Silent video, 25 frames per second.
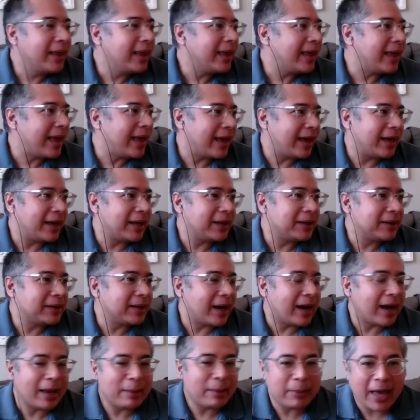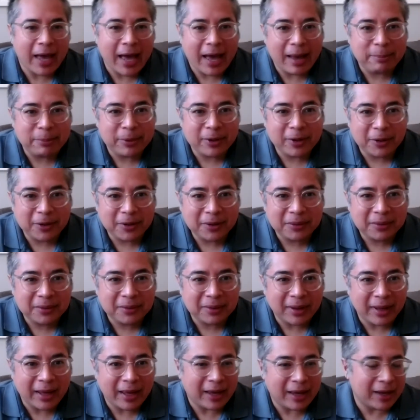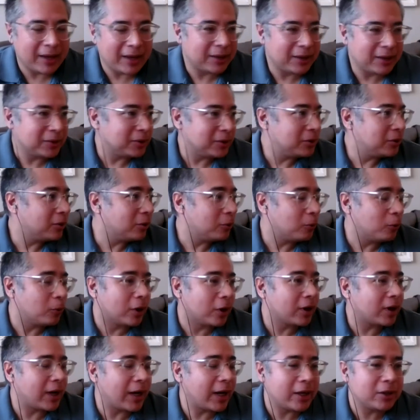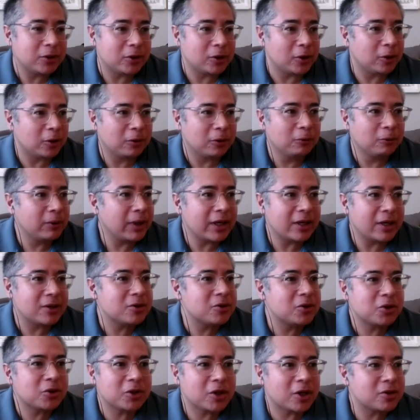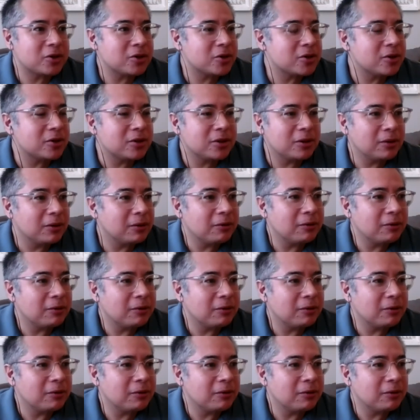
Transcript: and I'm happier. And the work I do is just